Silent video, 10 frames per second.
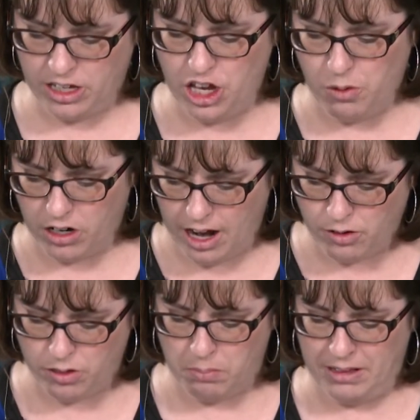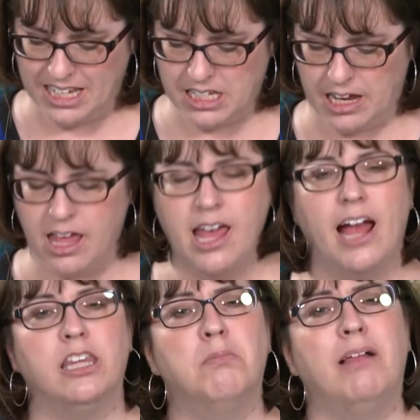You are under the blessing,
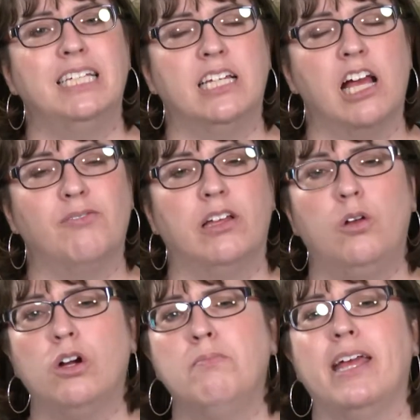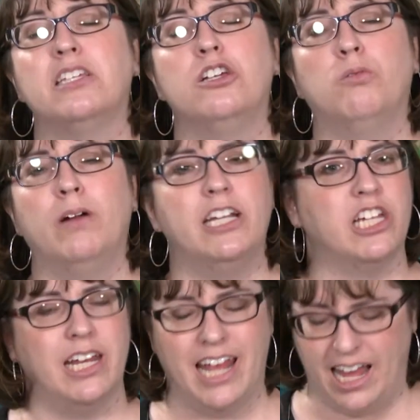and the blessing of the Lord makes you rich,
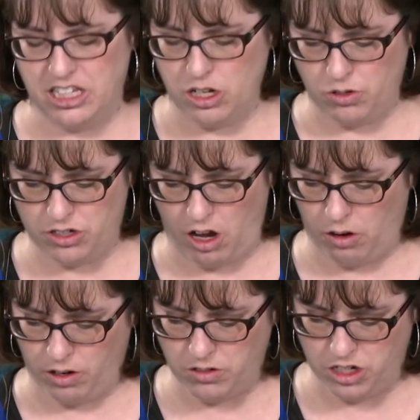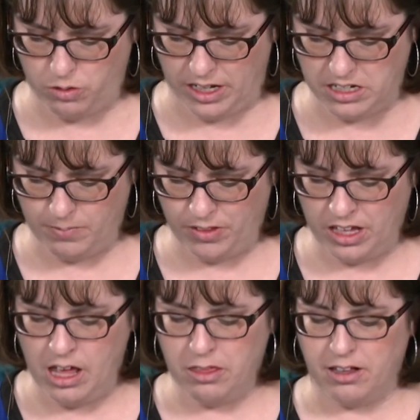and he adds no sorrow to it.
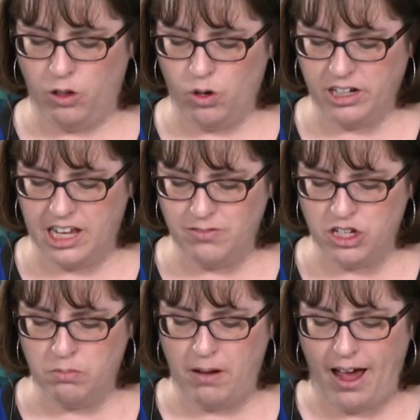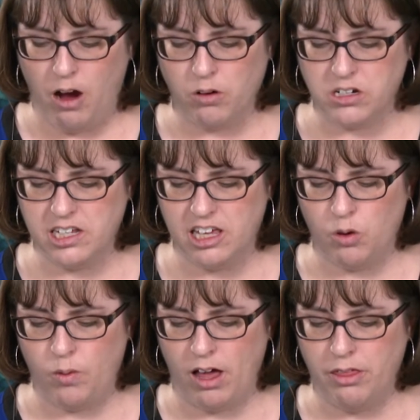The Lord gives you power to
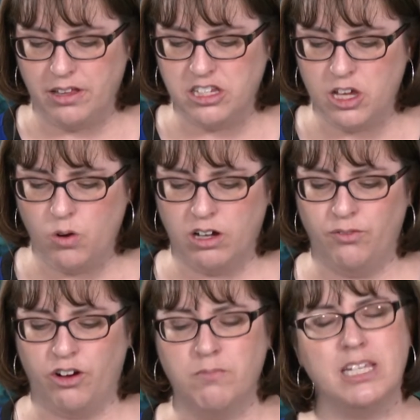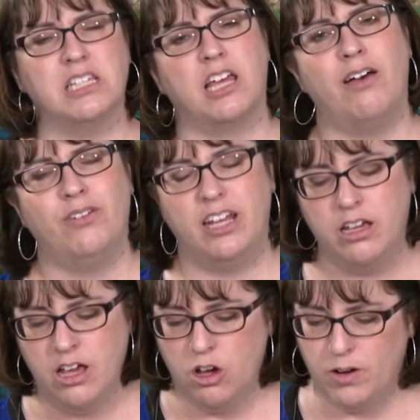get wealth, and so confirms his covenant,
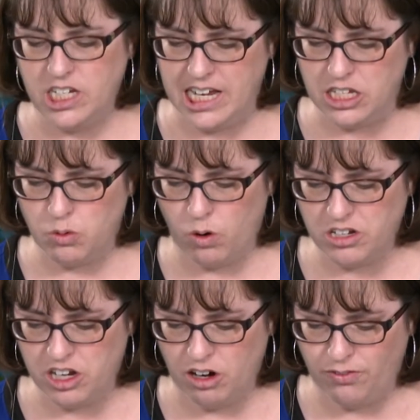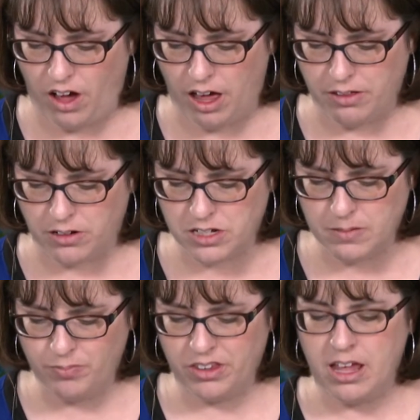which he swore to your
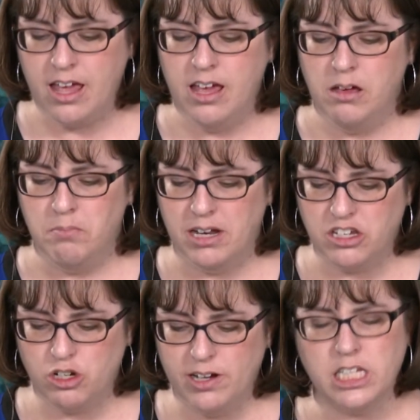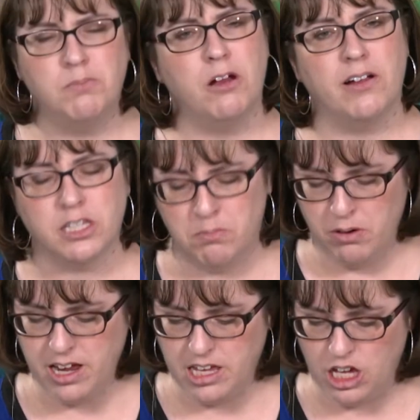fathers. Ministering spirits
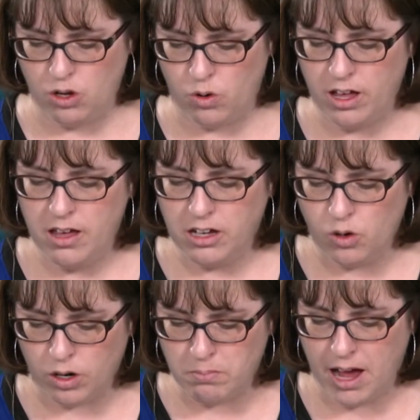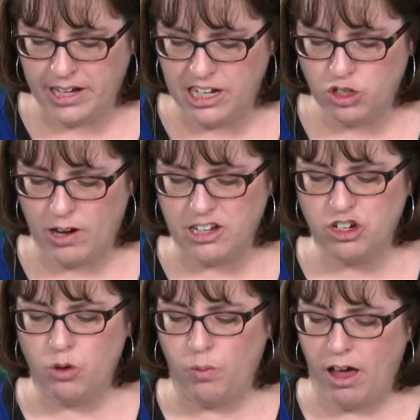bring you your money,
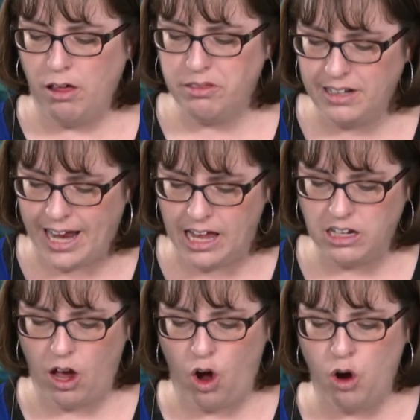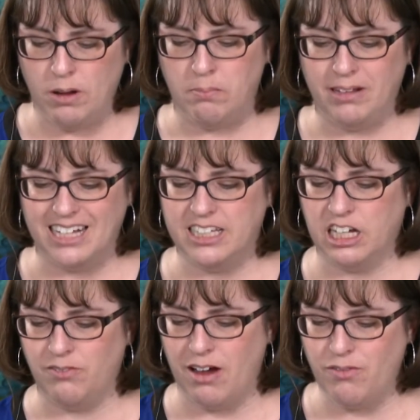treasure, wealth, land, home, and
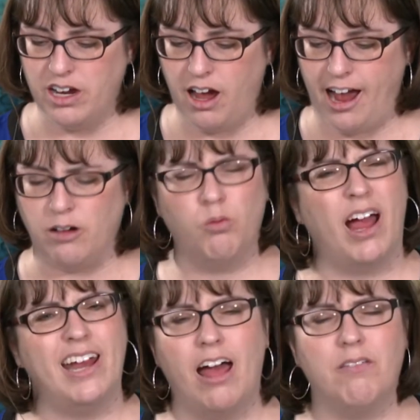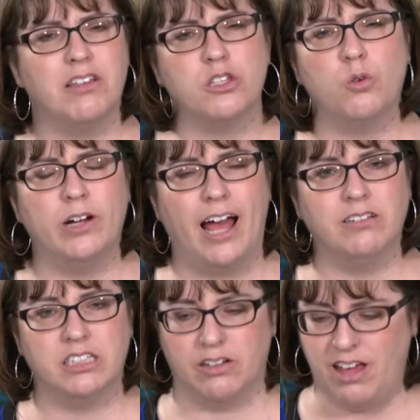blessing of every kind right out of the
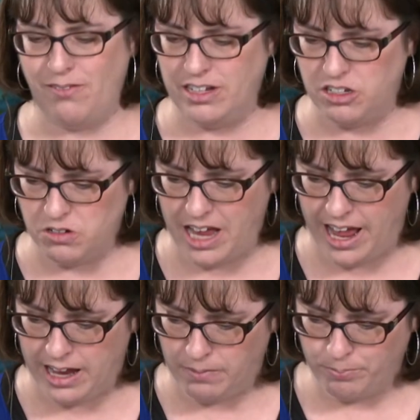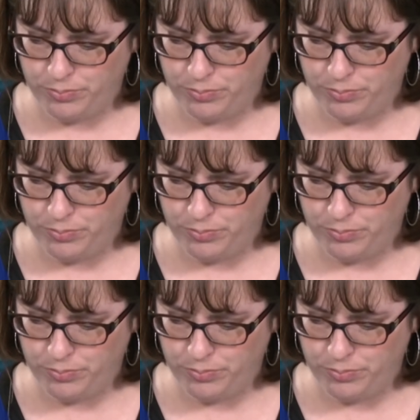storehouses of heaven today.